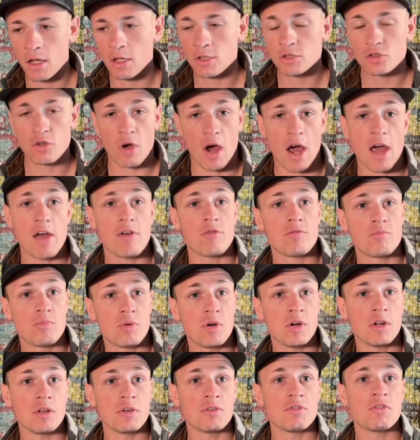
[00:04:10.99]
So I have
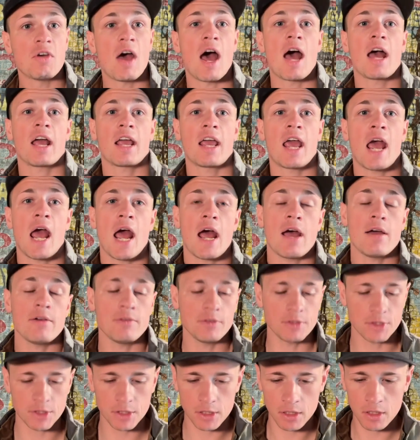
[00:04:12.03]
pretty fat
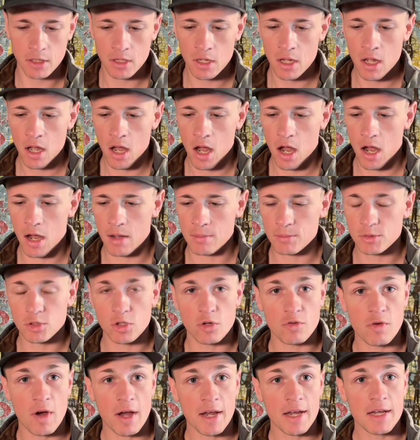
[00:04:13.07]
calves.
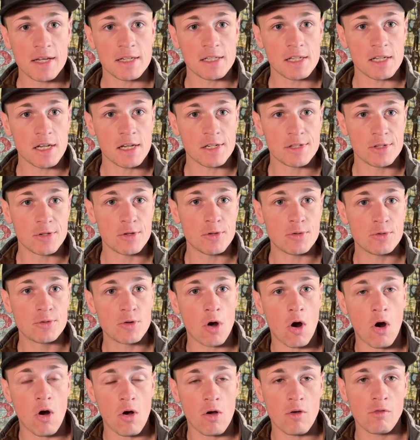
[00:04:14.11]
So if I get a too
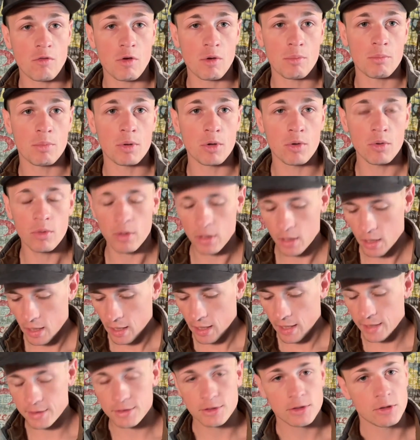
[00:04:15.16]
tall of a boot,
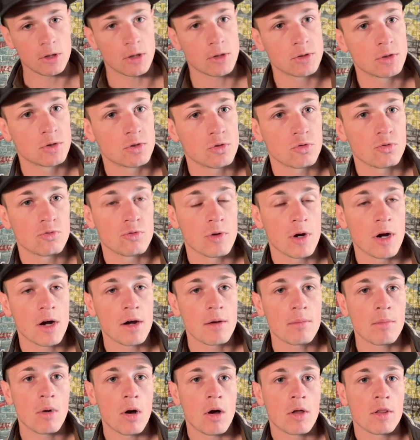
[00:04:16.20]
it starts to
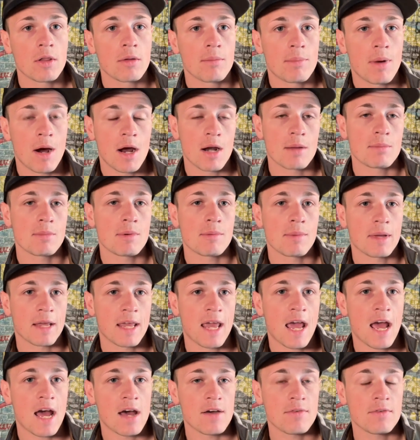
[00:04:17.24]
rub on the bottom of my
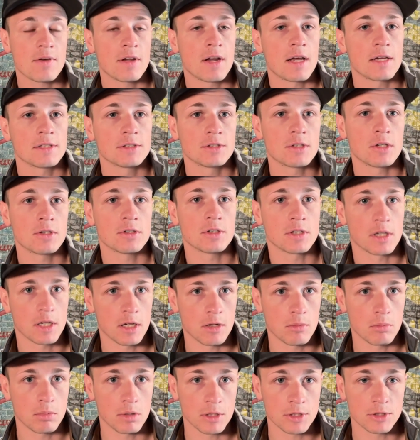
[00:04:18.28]
calf, and I start to get
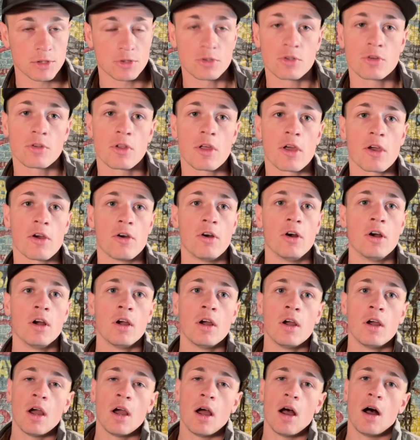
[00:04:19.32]
a blister there.
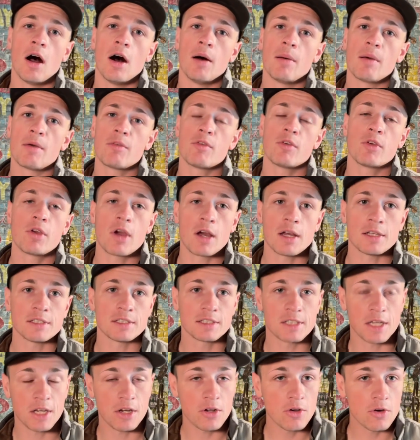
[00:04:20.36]
If you got
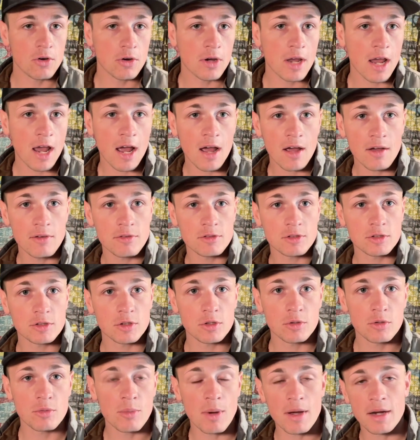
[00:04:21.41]
skinnier calves,
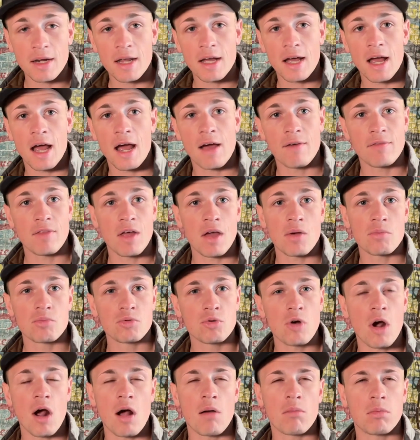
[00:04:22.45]
you might not have that
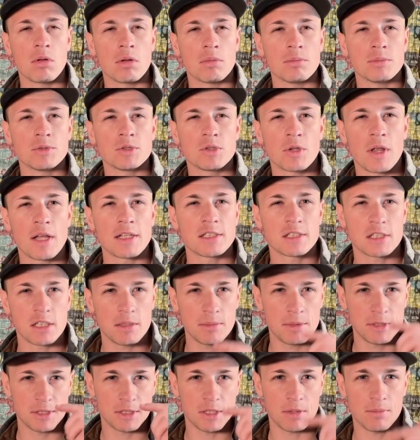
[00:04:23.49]
problem. So that's going
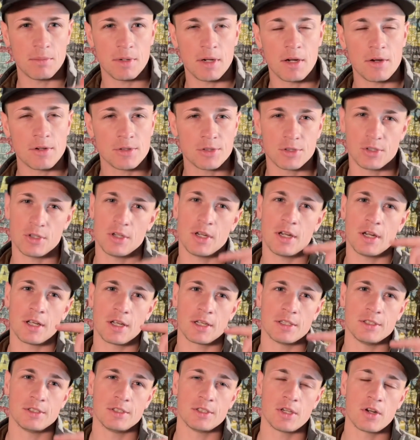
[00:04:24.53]
to be something else you need to
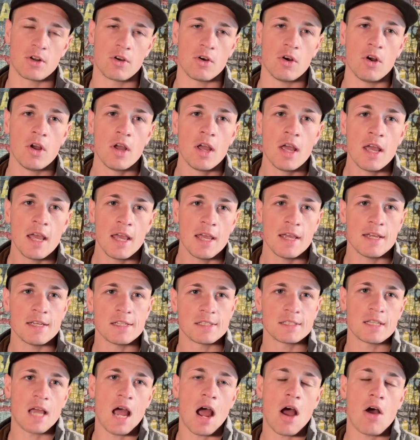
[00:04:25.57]
consider,
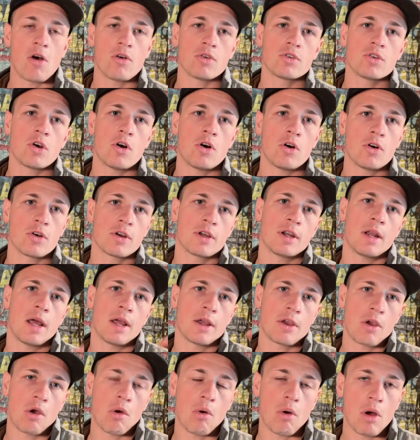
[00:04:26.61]
is how tall can I
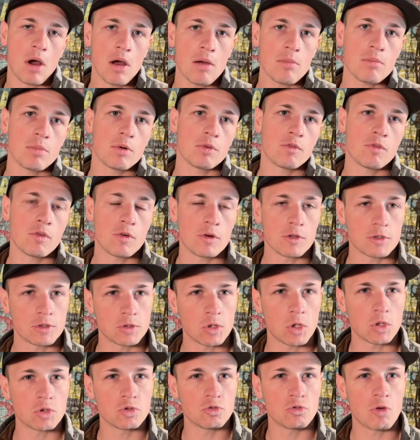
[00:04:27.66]
go up before it
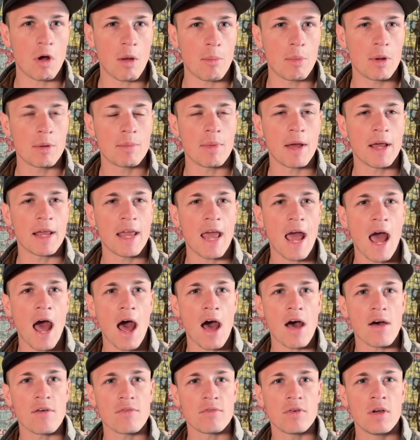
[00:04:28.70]
starts rubbing my
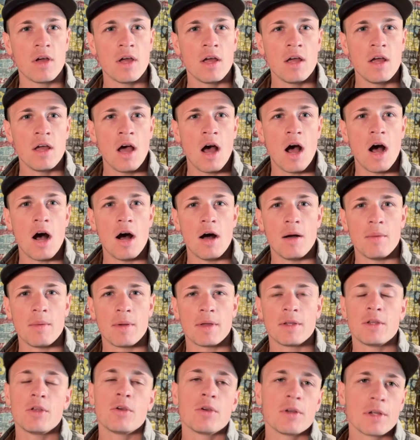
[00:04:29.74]
calf.
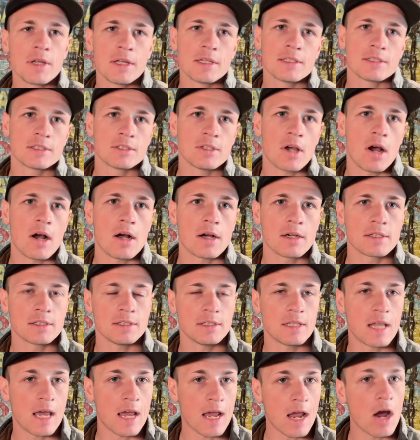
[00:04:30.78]
And you can get socks,
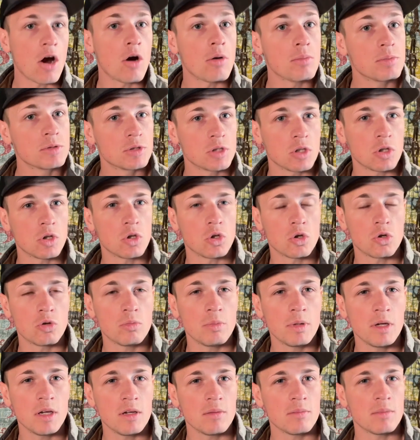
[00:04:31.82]
and that helps a little
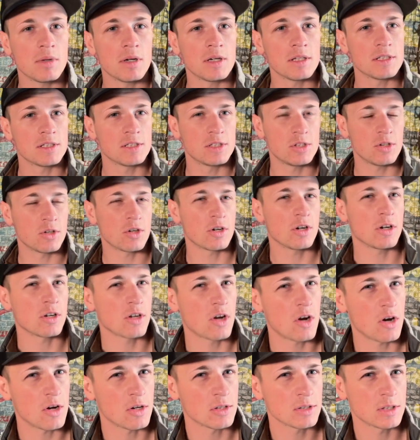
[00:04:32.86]
bit, but it's still going to
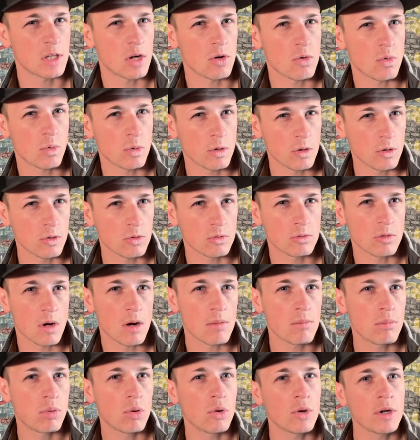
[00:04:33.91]
cause that weird
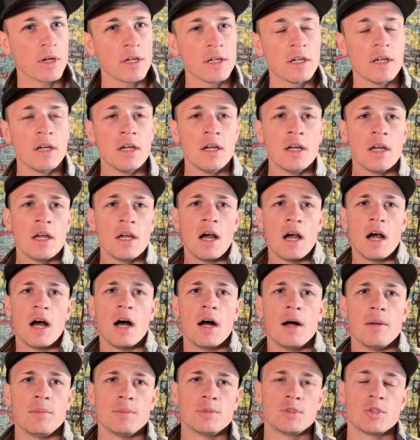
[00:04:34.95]
rub point.
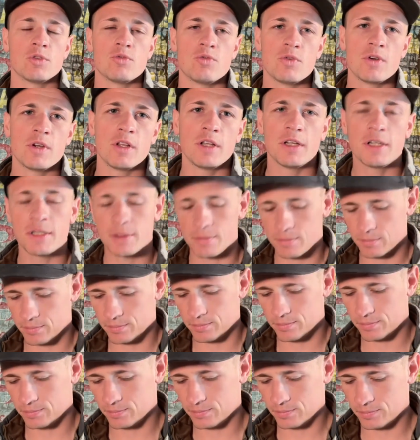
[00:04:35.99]
So really
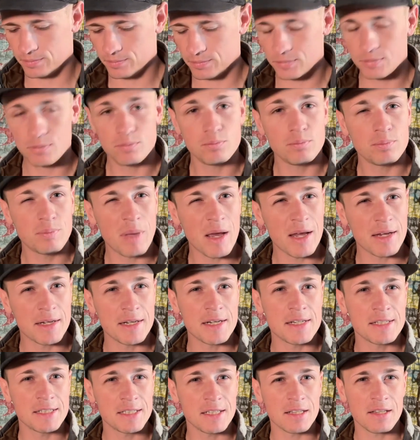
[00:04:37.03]
pay
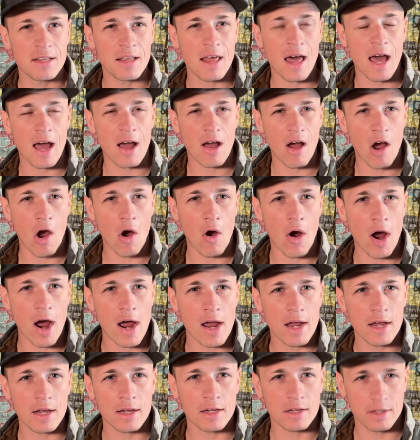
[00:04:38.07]
attention to that, how
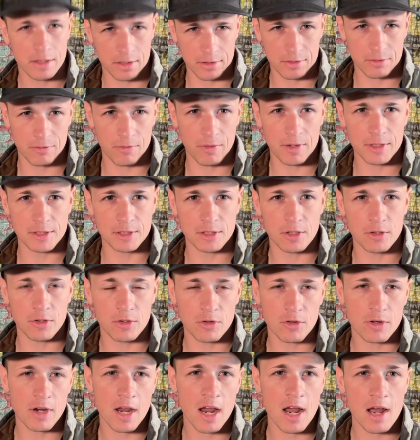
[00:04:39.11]
high it fits on
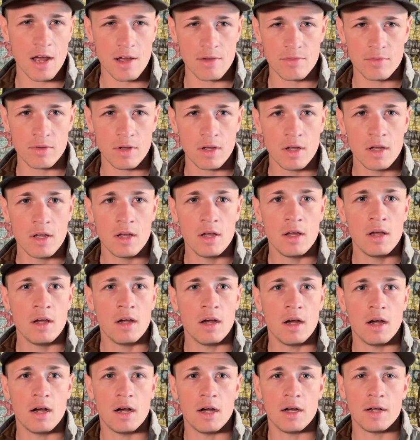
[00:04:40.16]
your calf,
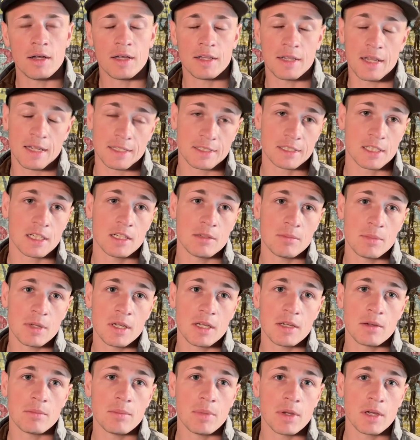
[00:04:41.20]
and that's going to
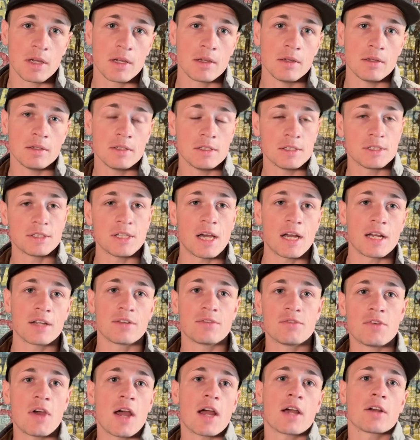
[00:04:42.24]
be a big deciding
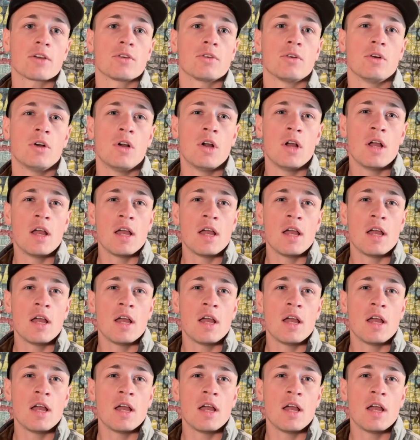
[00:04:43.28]
factor.